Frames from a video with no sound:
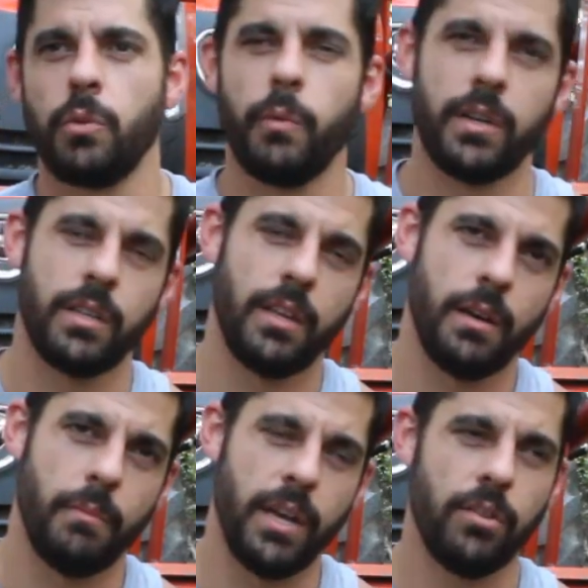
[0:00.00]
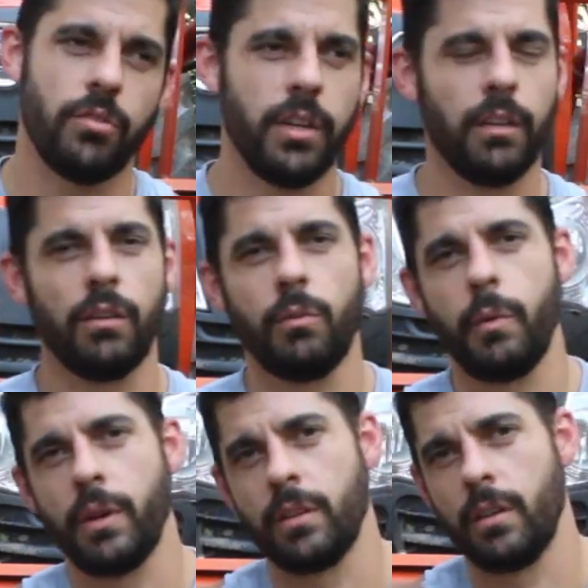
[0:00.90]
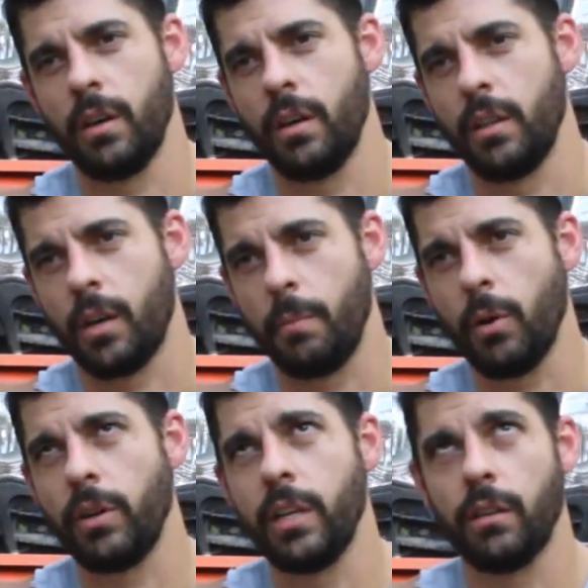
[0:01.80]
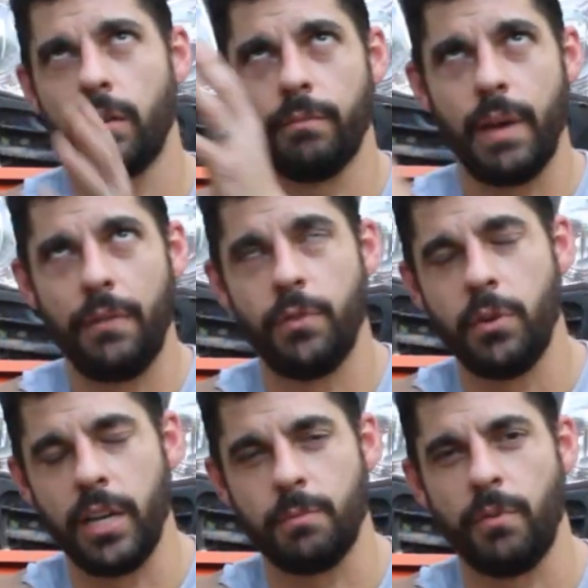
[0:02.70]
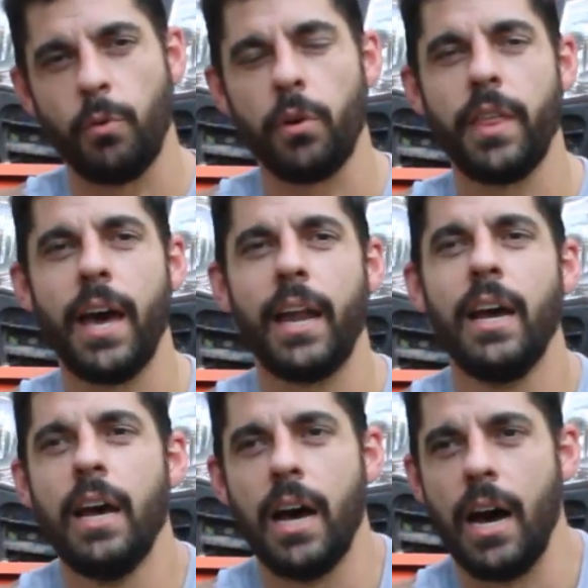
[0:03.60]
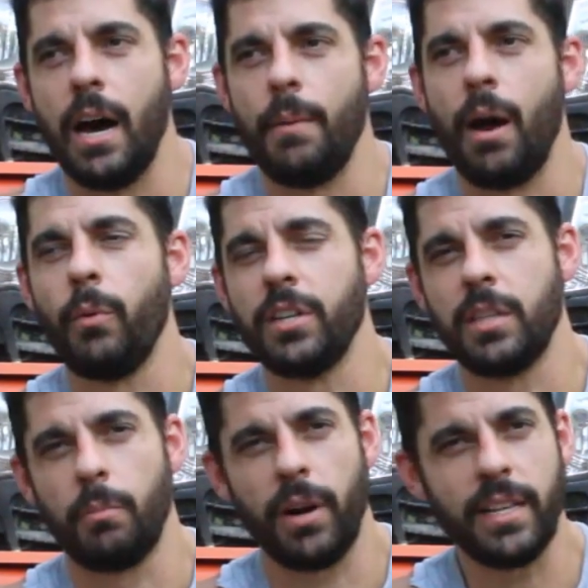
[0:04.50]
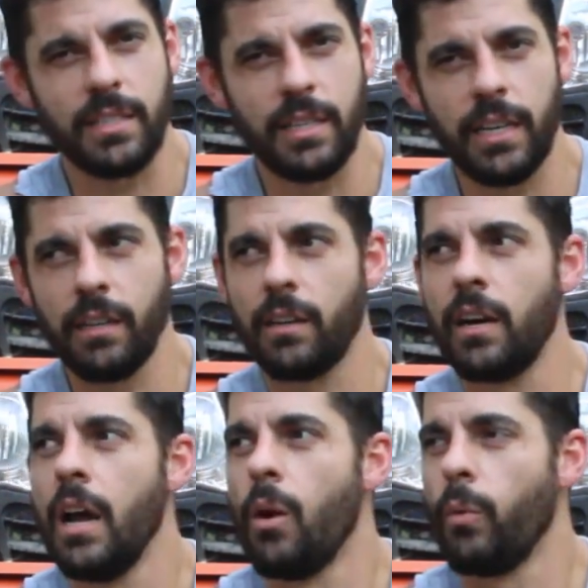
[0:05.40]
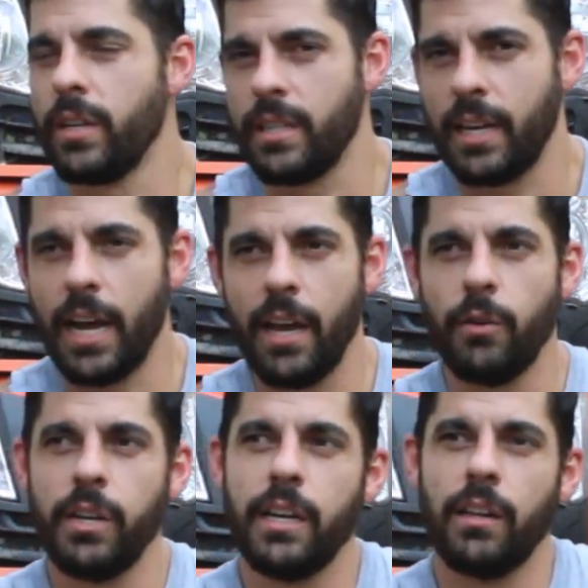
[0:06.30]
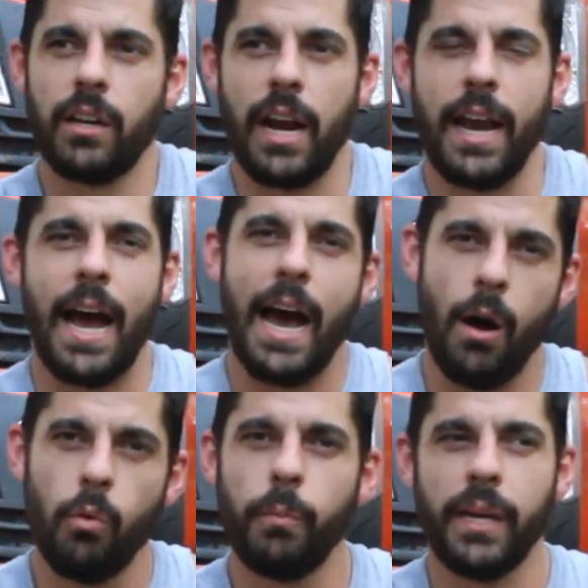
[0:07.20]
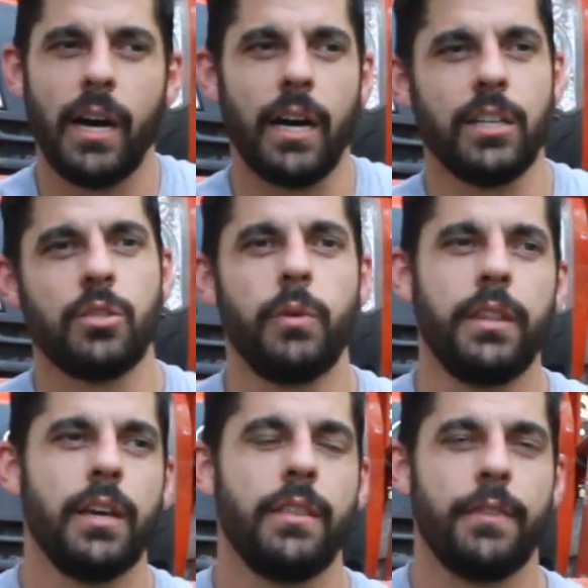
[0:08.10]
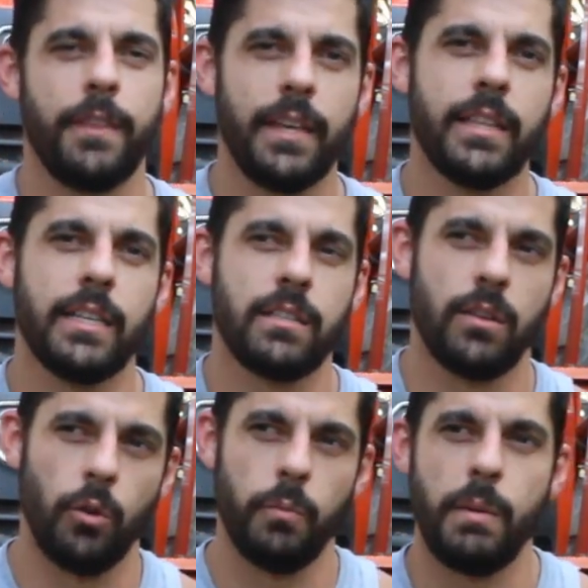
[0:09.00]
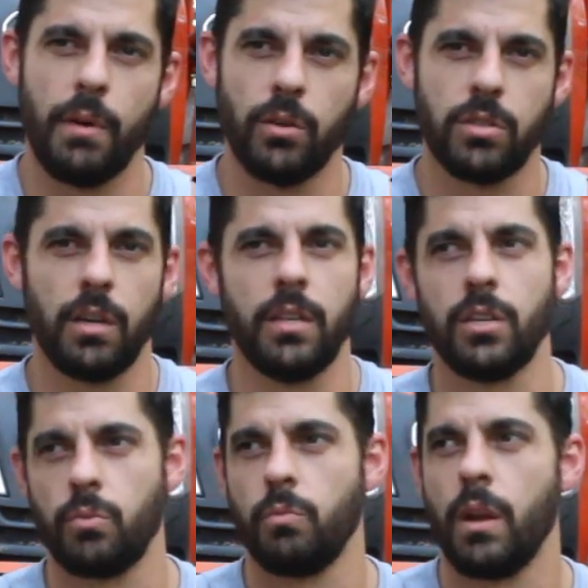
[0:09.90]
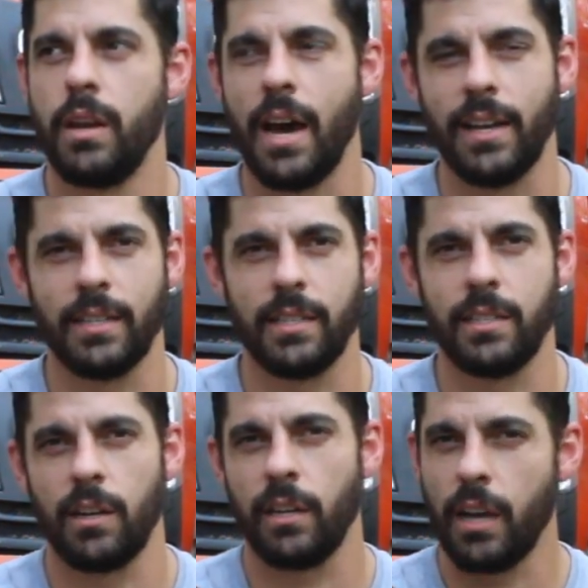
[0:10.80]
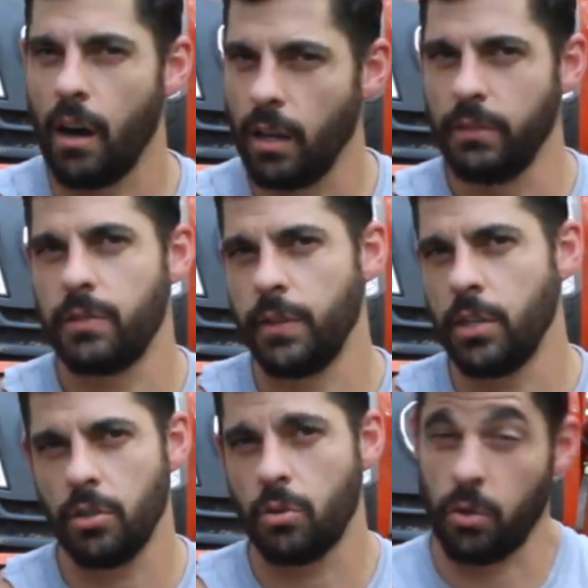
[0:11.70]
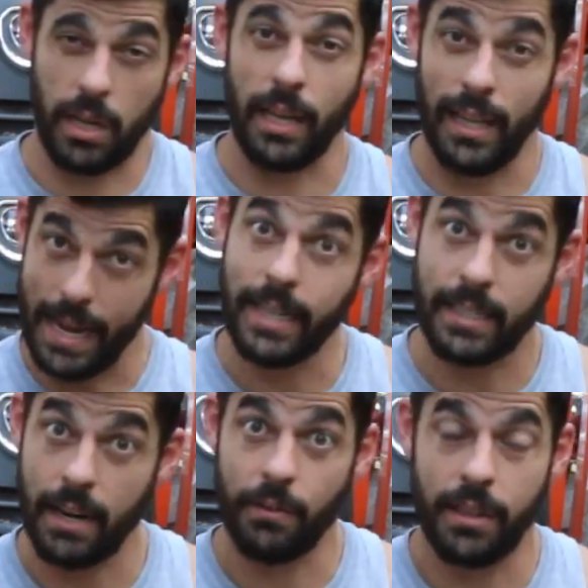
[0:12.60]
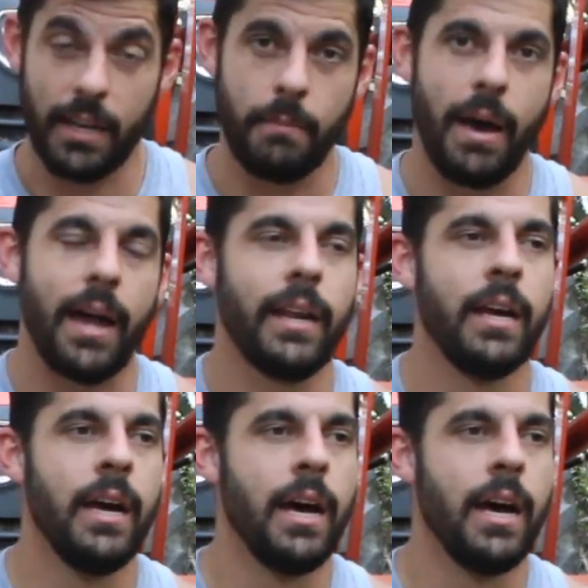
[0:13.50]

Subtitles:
We went to the Mahindra dealer, we went to the Kubota dealer a few days before that. I went to the Branson dealer, went to the Kioti dealer, and I will be honest with you, the thing that sold me most on this, not necessarily all of its features, of course I liked everything about it.